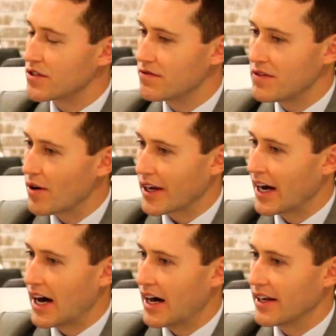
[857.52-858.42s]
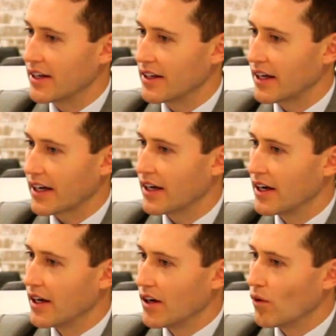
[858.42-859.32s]
is very hard. Like,
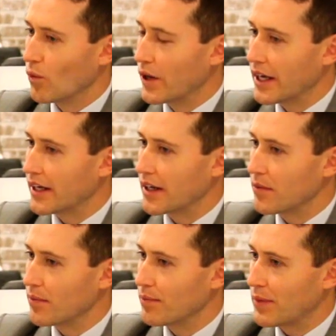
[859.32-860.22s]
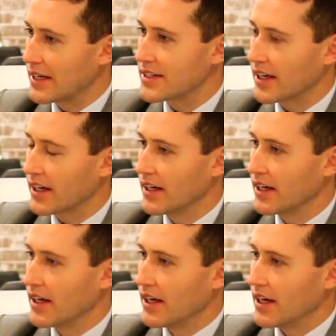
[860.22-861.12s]
winning at punting
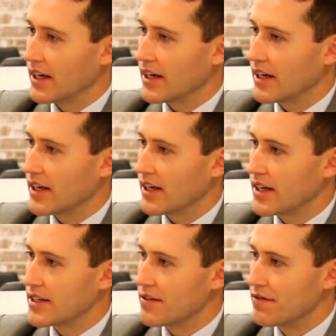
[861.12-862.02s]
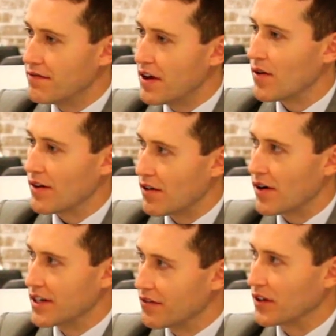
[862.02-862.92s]
is a very,
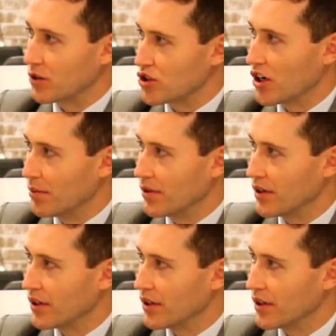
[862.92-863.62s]
very difficult job.